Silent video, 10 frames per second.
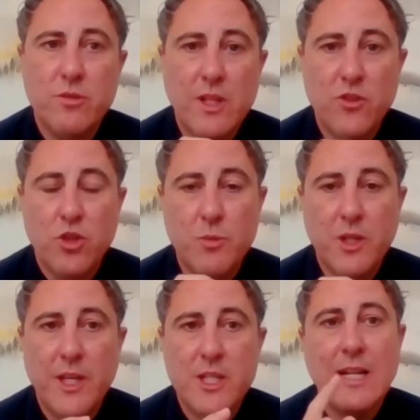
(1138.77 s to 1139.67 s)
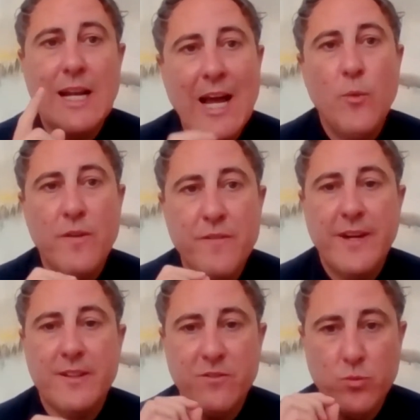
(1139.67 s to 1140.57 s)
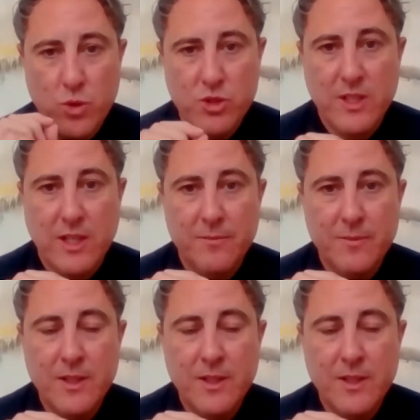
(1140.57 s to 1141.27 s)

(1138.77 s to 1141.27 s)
level of communication and how effective was that?